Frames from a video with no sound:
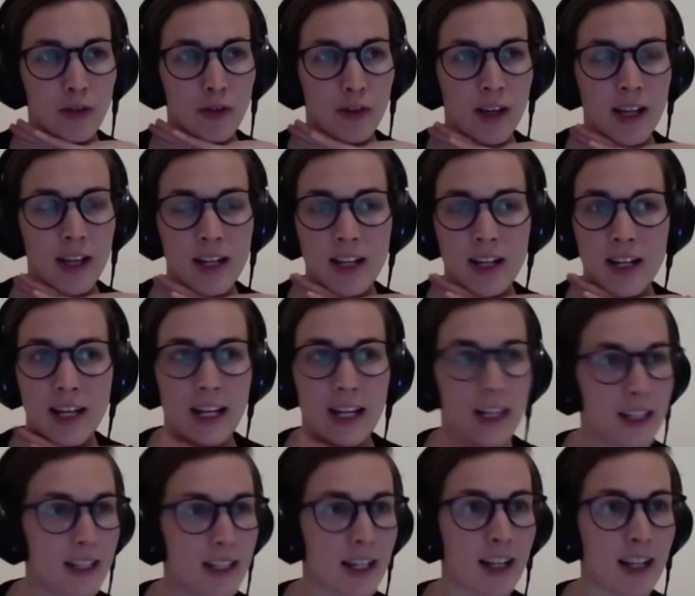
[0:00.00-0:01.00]
in an
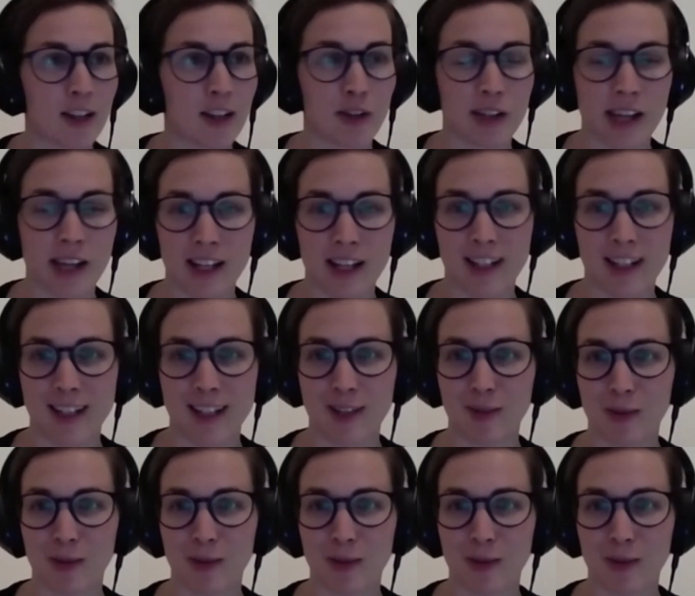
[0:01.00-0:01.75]
instant, okay, this